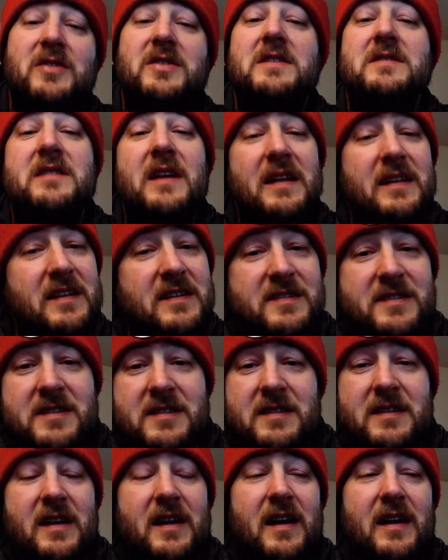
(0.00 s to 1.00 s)
Just like
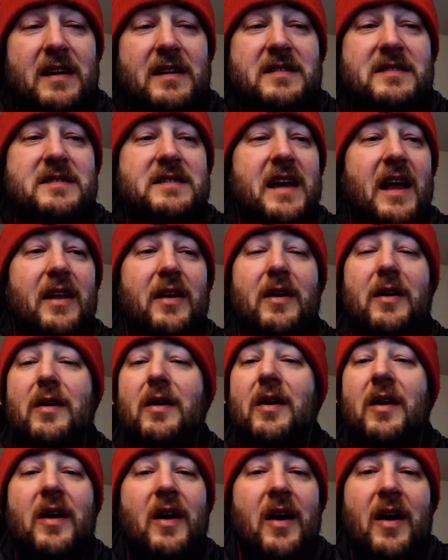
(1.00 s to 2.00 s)
the
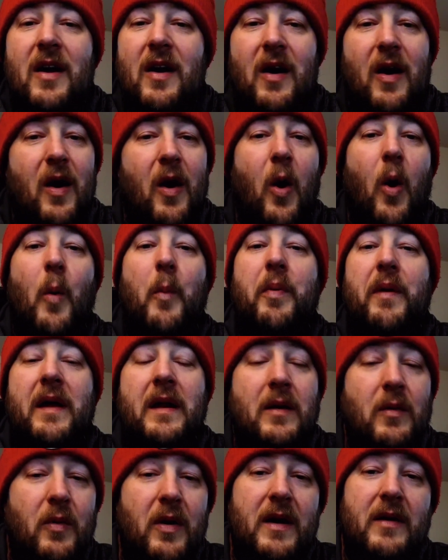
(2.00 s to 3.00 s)
seller
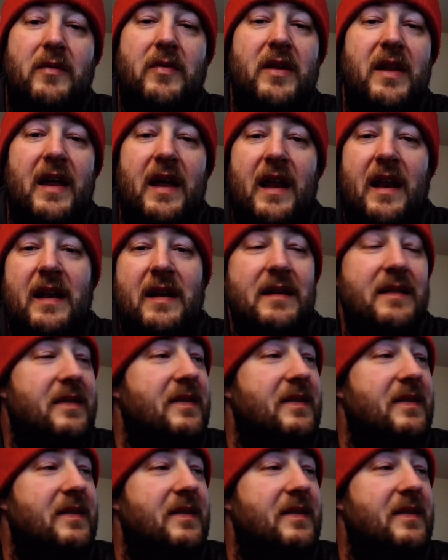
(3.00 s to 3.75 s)
open or whatever that